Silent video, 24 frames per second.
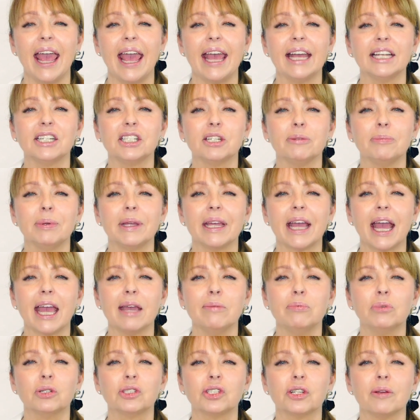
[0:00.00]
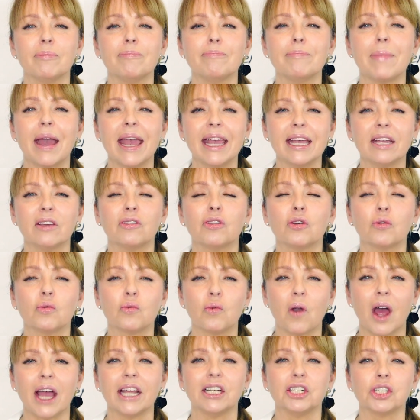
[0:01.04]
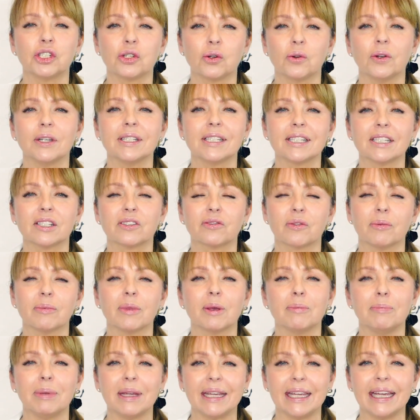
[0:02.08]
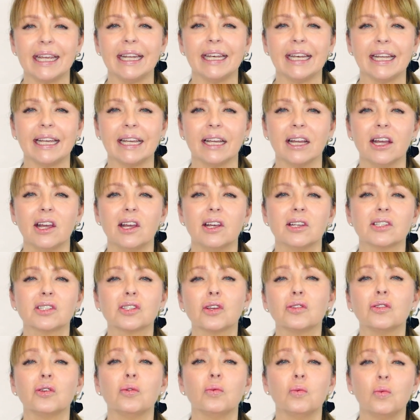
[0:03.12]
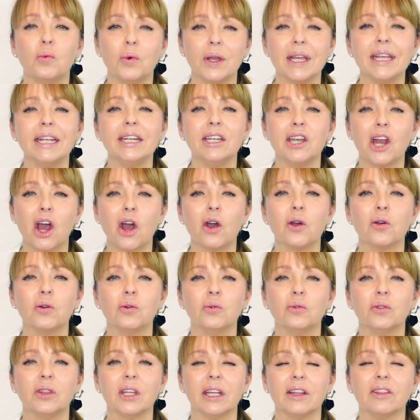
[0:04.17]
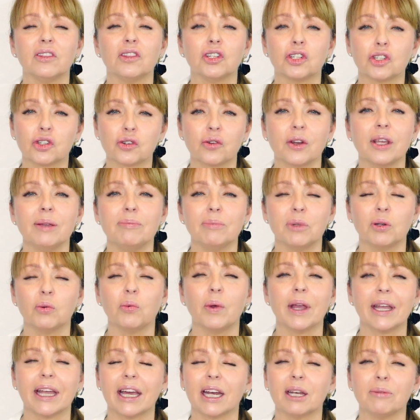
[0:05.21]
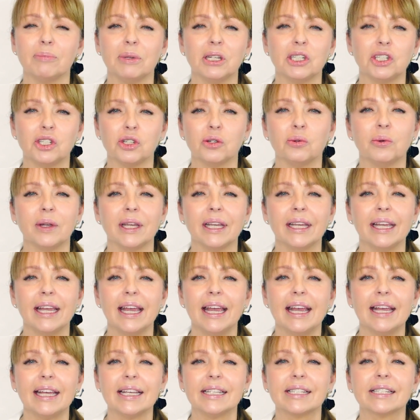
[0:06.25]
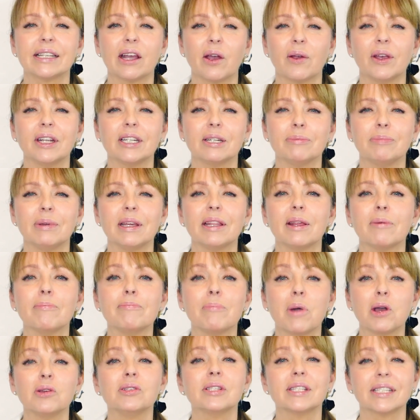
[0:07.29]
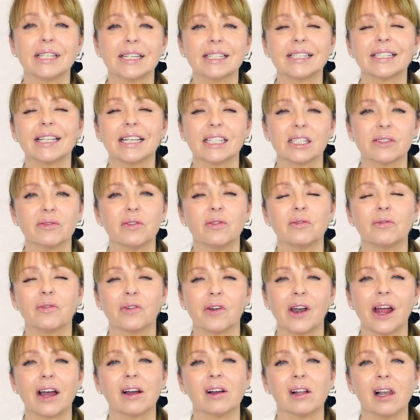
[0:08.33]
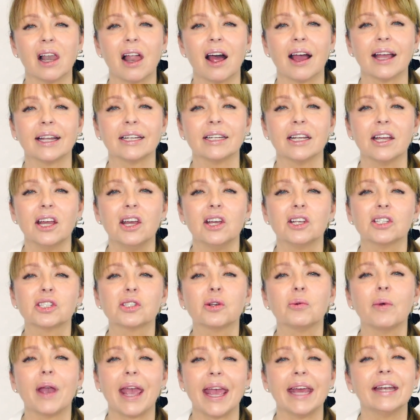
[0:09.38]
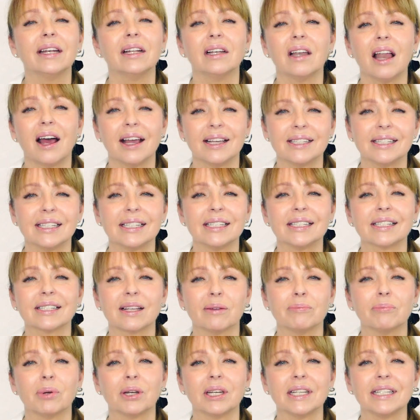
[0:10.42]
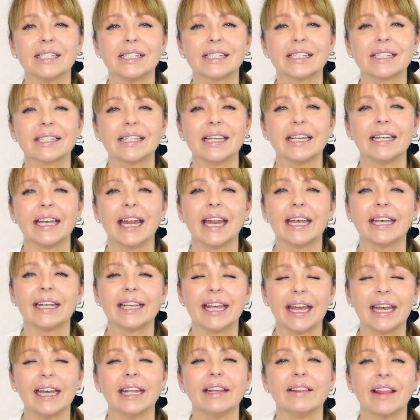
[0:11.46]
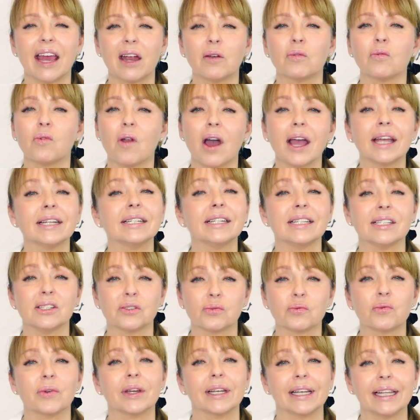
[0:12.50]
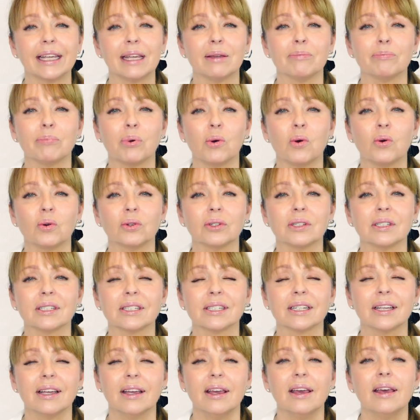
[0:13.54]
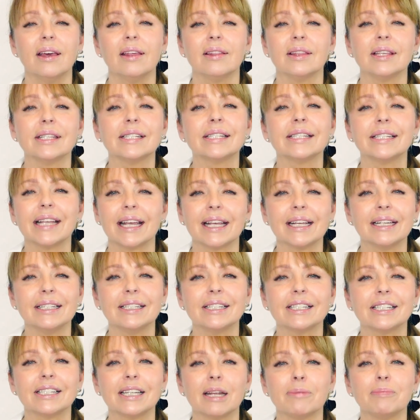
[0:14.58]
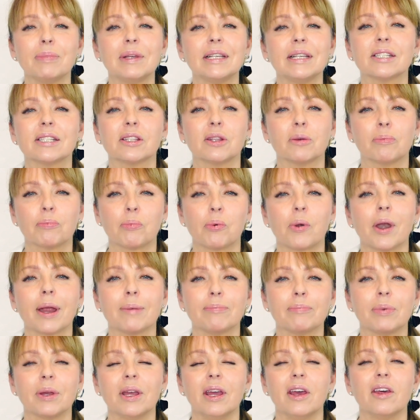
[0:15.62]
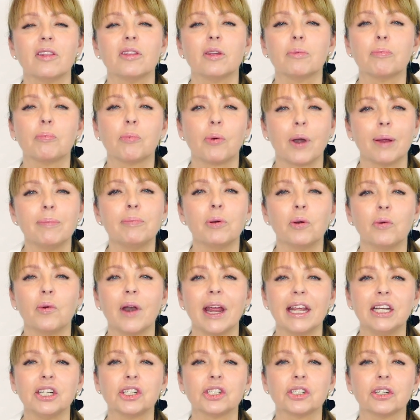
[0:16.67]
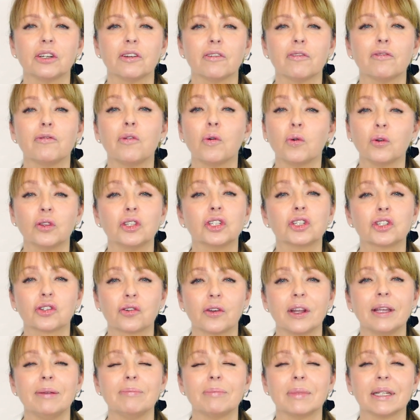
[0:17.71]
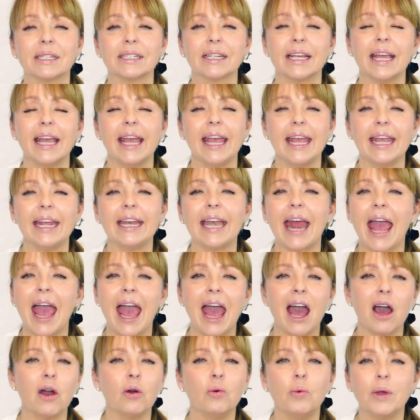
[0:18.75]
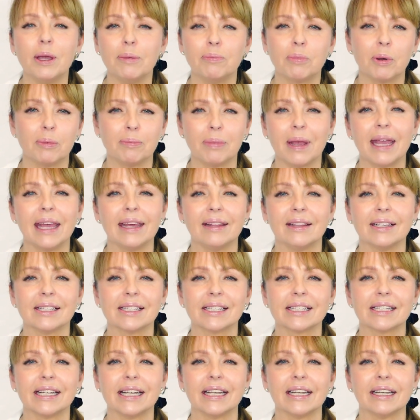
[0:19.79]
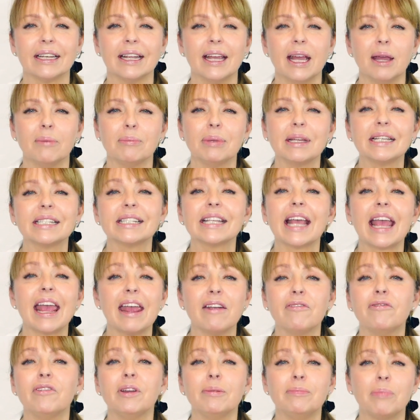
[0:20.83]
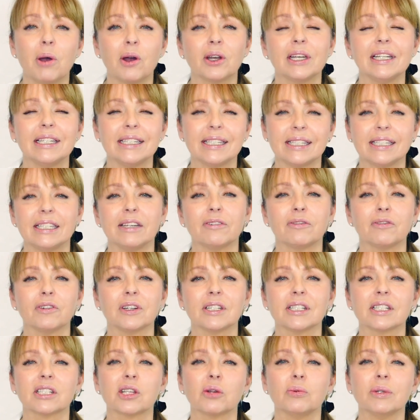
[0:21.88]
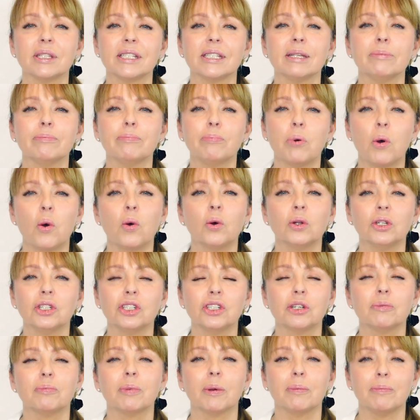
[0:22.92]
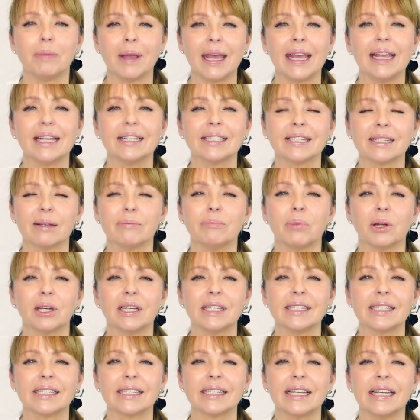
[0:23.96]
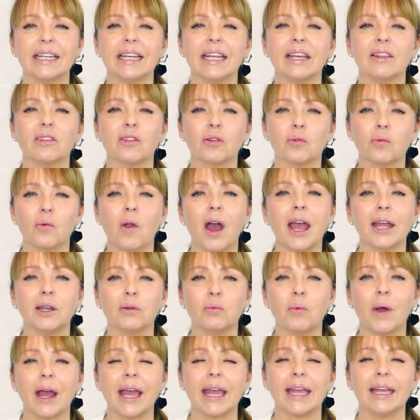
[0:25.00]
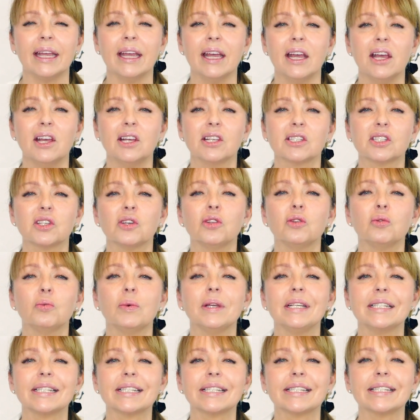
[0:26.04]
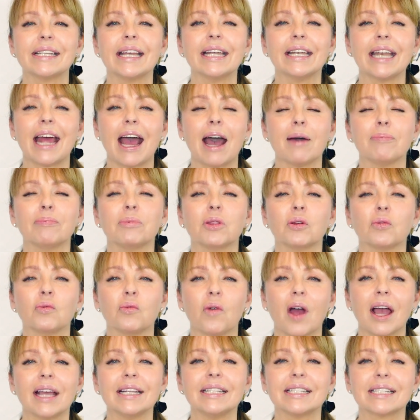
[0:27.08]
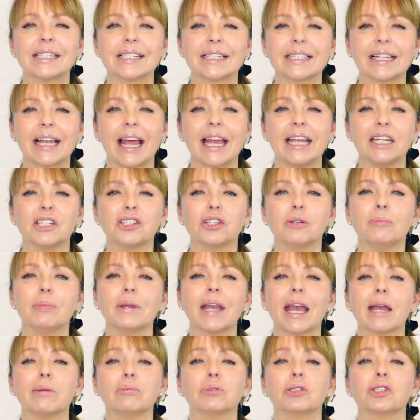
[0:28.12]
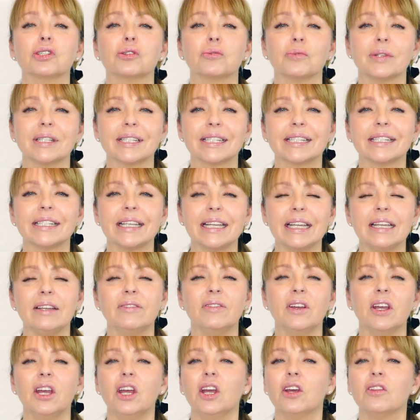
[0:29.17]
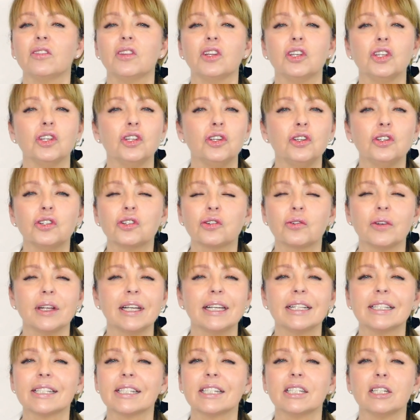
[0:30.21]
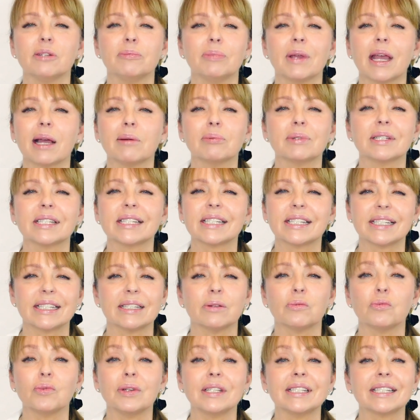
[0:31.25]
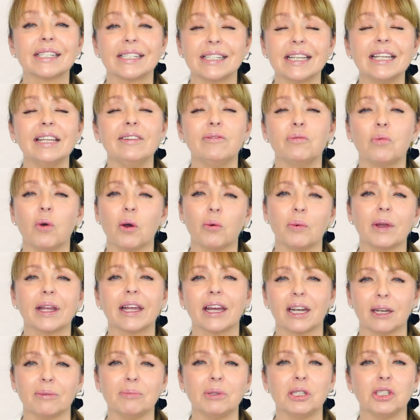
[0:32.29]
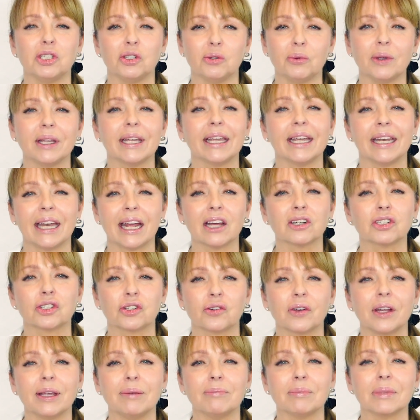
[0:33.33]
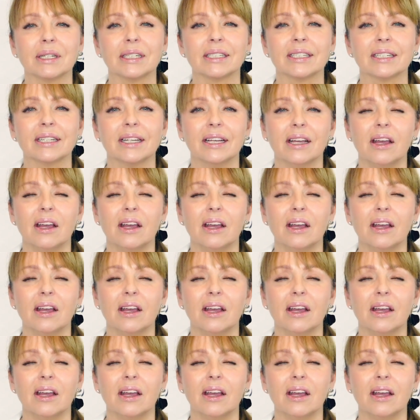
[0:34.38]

and to be able to make the right choices from the beginning so that we know that the treatment we're going to be doing is going to be the most successful for our client. So analyzing somebody's skin and getting that right is really important. The second step the preparation for the treatment, in how we prepare the skin, because everybody's different. So it's important to prepare somebody's skin in the right way so that we set up the right slate to be able to receive the nutrients and to be able to receive what we're going to be doing in our treatment.